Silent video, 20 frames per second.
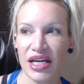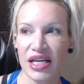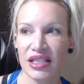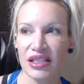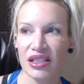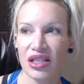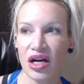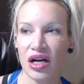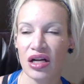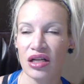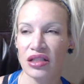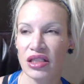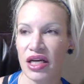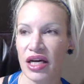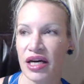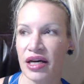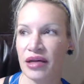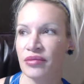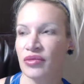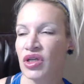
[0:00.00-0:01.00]
It's called a,
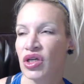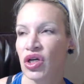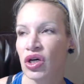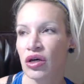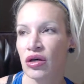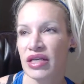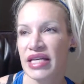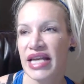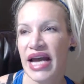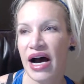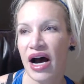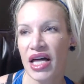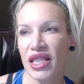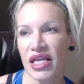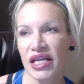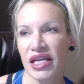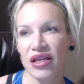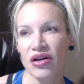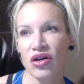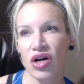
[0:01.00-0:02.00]
uh, now I
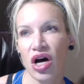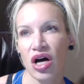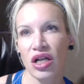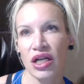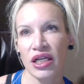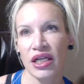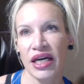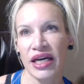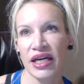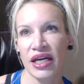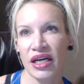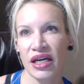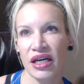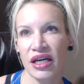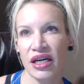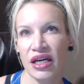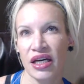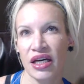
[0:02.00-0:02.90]
think they'll call it like a